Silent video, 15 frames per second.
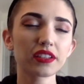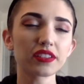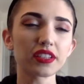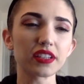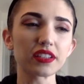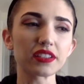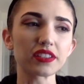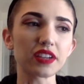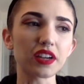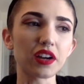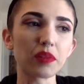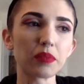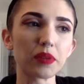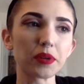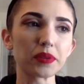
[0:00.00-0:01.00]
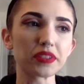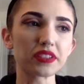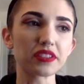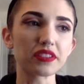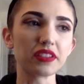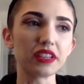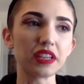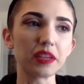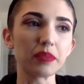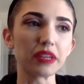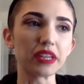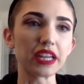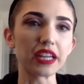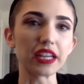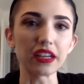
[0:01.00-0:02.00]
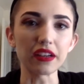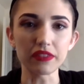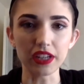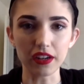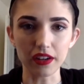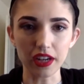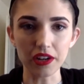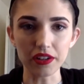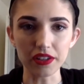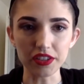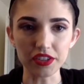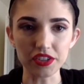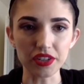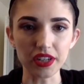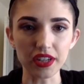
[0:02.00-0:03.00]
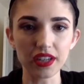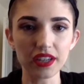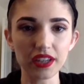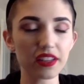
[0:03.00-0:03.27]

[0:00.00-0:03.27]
since almost the beginning of the hair care industry.